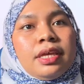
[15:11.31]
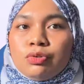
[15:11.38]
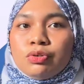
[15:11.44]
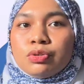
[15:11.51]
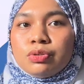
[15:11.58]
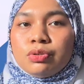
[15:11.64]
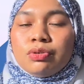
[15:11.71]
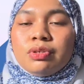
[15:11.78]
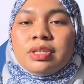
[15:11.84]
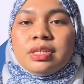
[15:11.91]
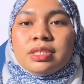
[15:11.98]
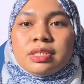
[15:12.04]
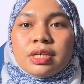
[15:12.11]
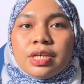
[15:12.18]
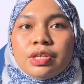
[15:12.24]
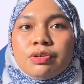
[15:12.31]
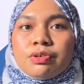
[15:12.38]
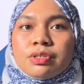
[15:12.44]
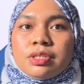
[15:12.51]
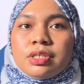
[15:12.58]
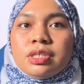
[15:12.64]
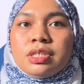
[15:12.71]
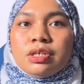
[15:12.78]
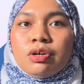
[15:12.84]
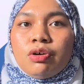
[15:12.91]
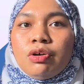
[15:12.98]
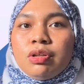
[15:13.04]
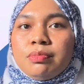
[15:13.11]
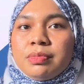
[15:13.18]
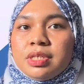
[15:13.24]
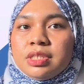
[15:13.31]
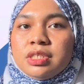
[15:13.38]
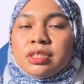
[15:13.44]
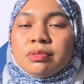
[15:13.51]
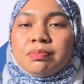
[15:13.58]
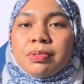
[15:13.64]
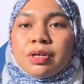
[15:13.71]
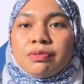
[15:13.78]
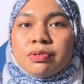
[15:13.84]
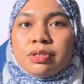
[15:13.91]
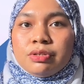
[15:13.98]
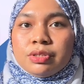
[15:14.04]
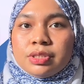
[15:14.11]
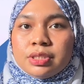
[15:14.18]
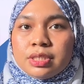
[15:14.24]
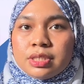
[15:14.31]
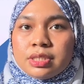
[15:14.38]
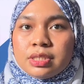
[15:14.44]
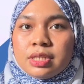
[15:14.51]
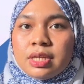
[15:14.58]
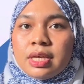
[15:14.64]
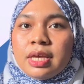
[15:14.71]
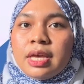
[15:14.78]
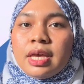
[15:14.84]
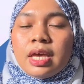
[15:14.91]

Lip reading: motor design consider all major power losses